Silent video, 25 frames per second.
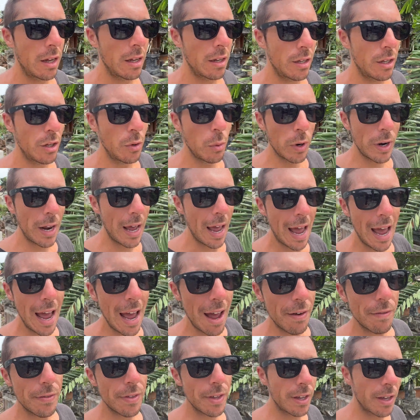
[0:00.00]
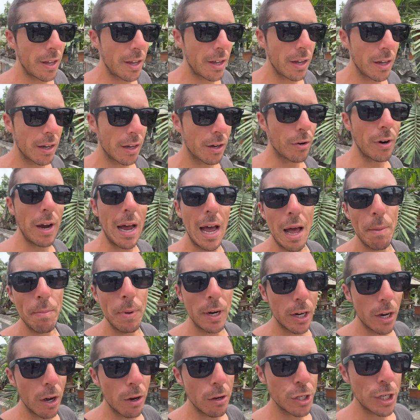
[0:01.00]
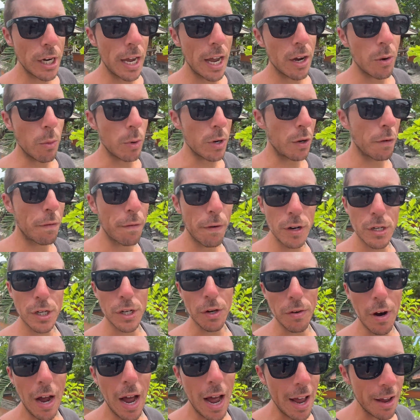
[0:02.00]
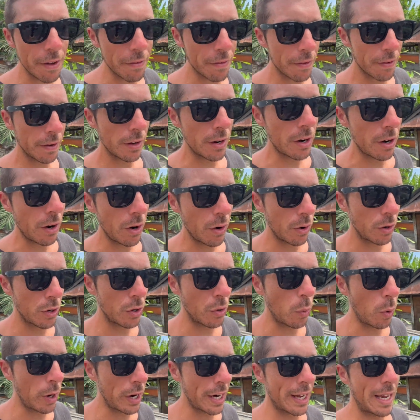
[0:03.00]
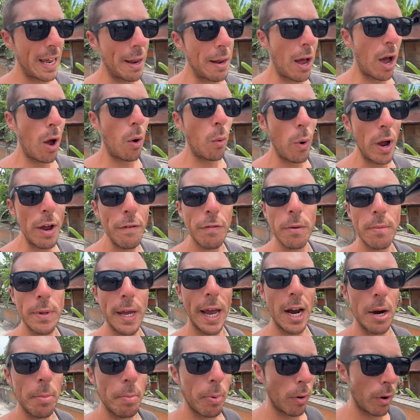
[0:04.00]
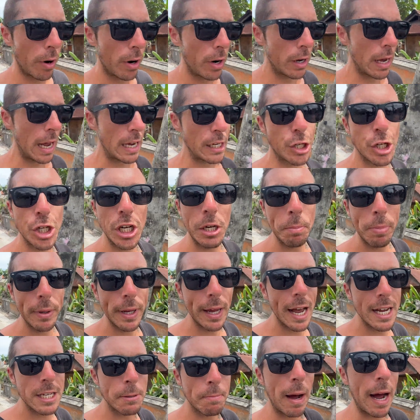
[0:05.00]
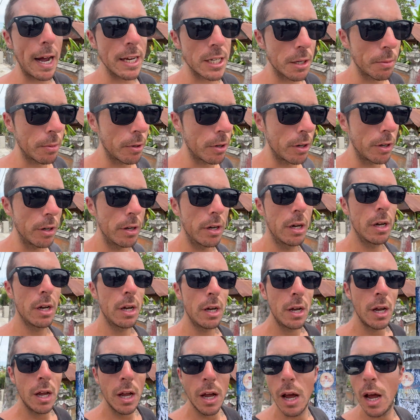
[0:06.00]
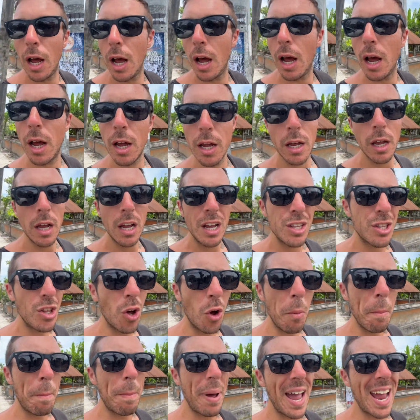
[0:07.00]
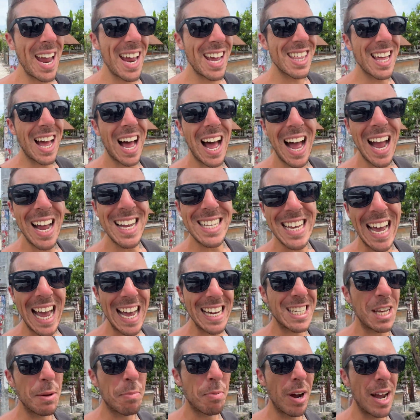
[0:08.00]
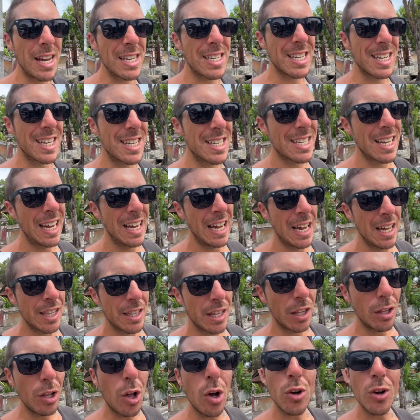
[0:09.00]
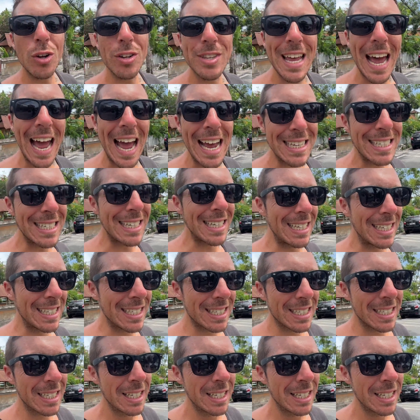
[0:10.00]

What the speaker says: You want to have the Grab and Gojek when you first arrive. You know, you want to get away from the airport as cheaply as possible. Don't pay the high taxi prices. The local taxis